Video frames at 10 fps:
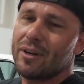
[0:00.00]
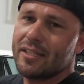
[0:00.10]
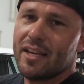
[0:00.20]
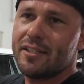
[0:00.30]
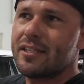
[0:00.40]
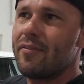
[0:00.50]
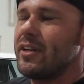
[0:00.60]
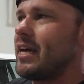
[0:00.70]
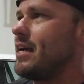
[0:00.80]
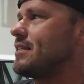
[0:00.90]
when I say
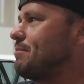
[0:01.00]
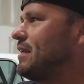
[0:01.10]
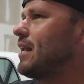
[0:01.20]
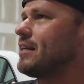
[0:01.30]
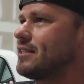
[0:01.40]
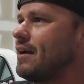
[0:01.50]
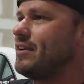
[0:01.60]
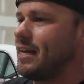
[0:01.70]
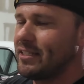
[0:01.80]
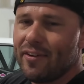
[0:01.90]
7 days, I mean like
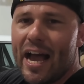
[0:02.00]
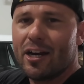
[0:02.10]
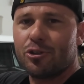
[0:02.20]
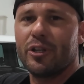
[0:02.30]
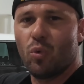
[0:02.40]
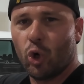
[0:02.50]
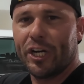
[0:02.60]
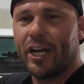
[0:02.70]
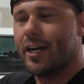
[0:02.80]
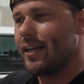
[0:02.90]
7 days of actually
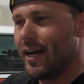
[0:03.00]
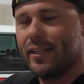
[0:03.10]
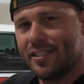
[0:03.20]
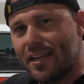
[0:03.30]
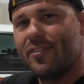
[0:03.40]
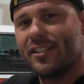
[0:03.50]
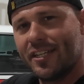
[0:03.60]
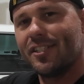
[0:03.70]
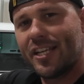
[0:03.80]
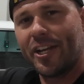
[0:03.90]
working on it, not 7
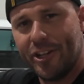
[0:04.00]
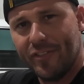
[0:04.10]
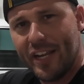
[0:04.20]
consecutive